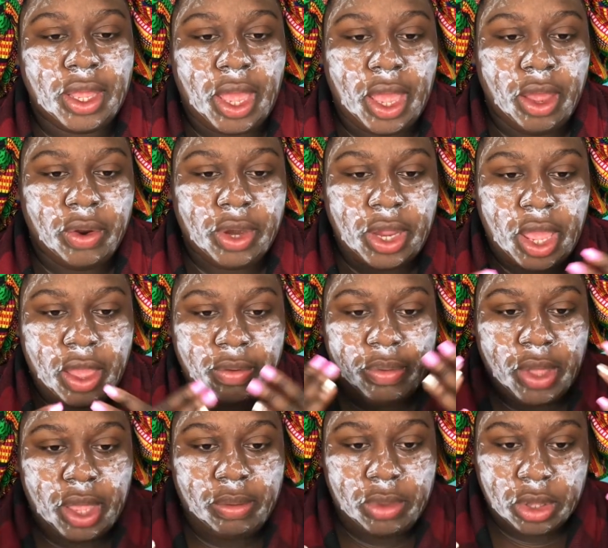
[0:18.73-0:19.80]
I already have
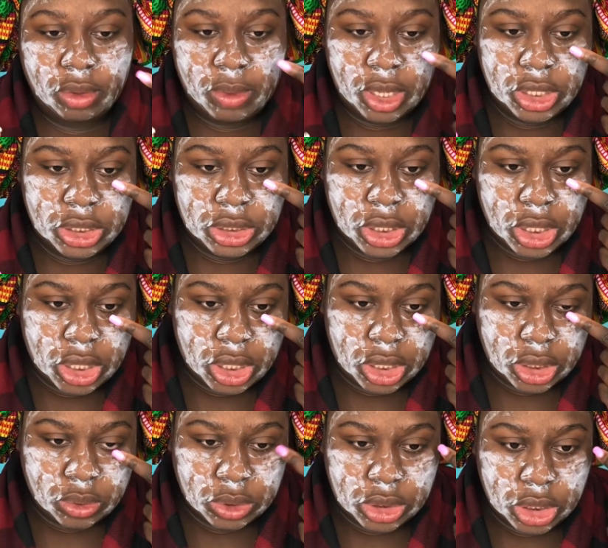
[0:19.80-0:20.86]
my Milk of Magnesia
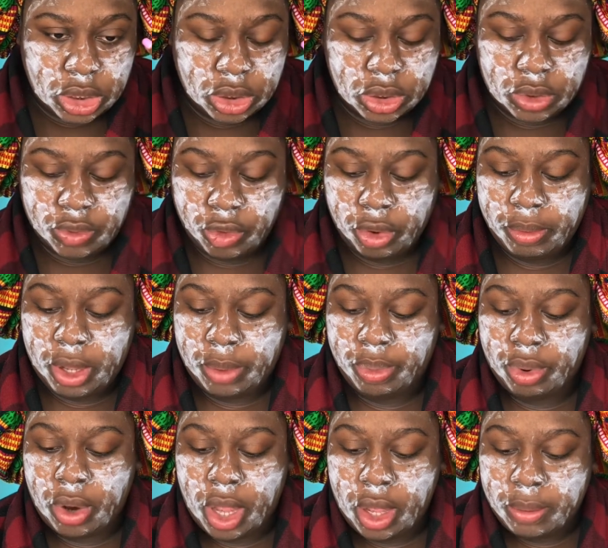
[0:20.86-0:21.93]
on, which I use for my
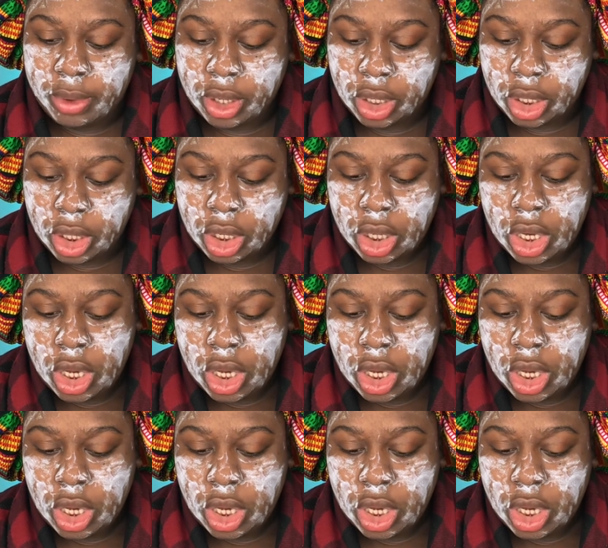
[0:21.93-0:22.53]
primer.